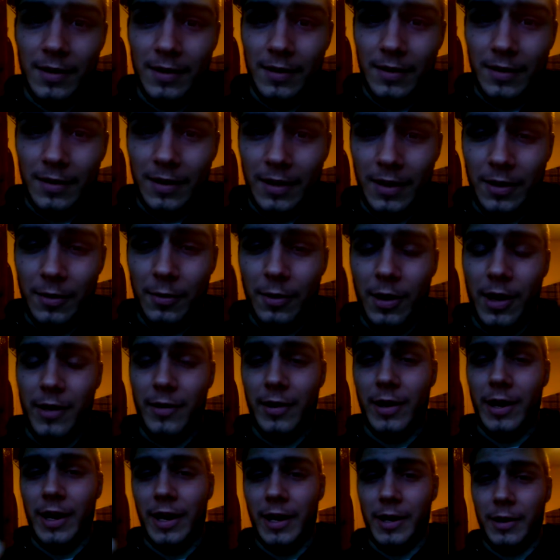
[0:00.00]
they have
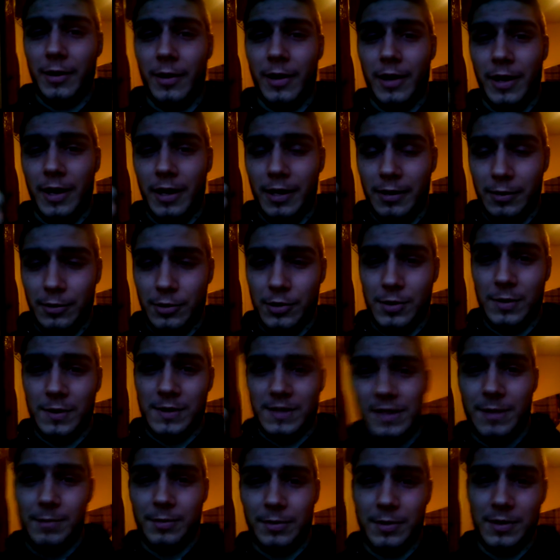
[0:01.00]
higher androgen
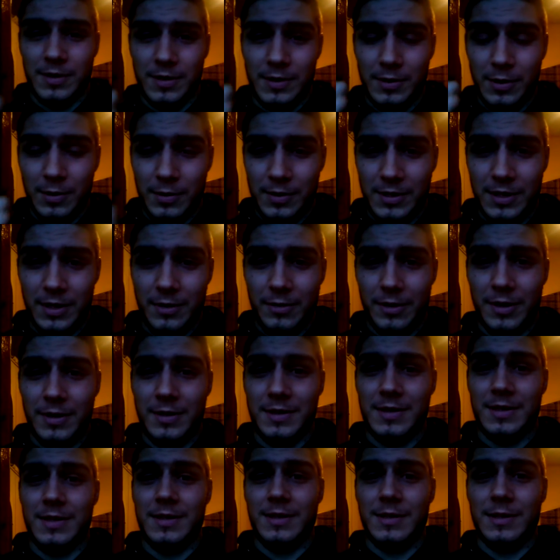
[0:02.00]
receptors in those
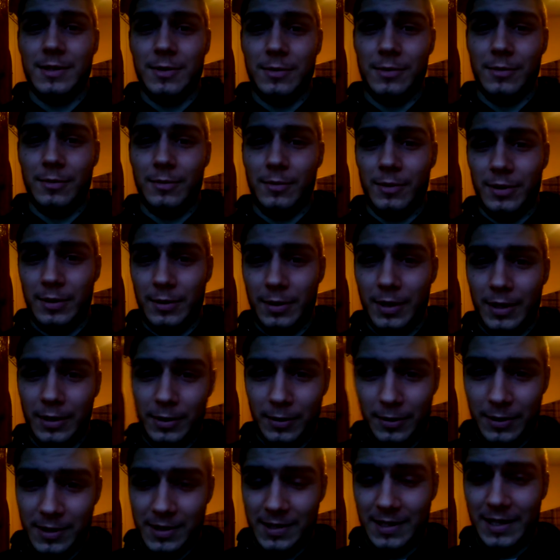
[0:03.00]
areas, so when you get
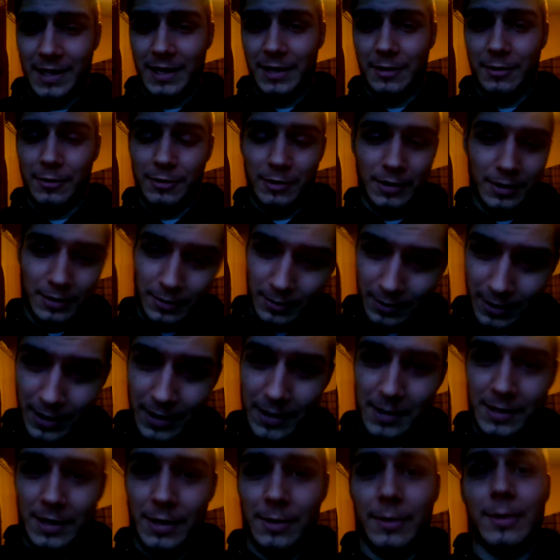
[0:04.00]
on a cycle and take
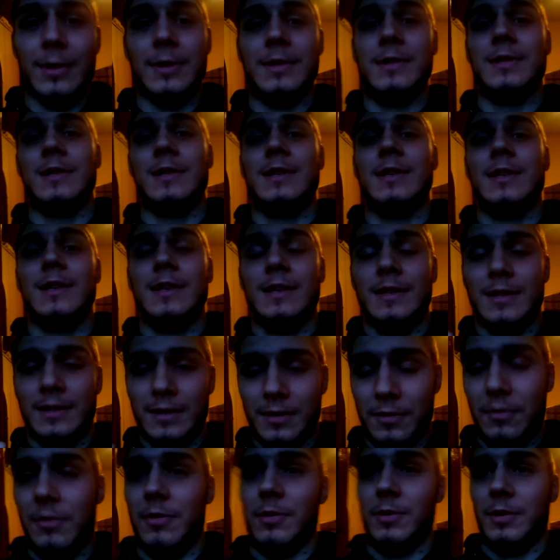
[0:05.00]
steroids, they
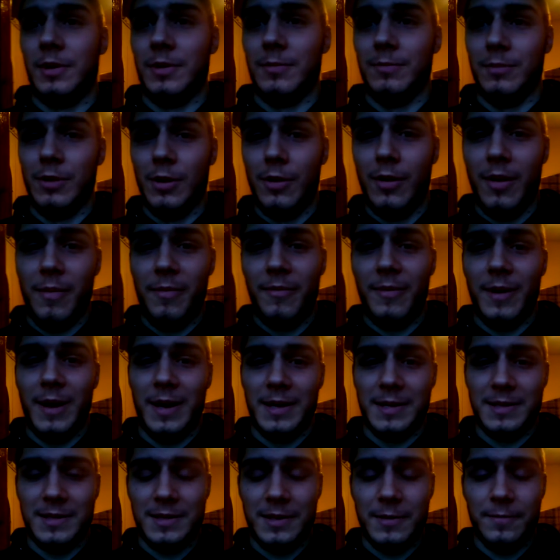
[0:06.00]
really blow up
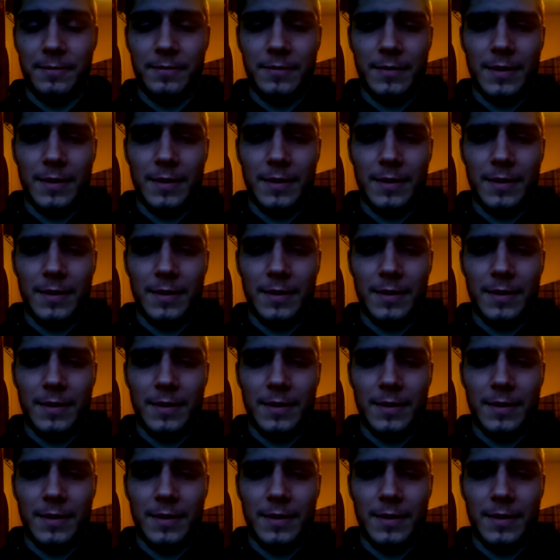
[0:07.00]
fast.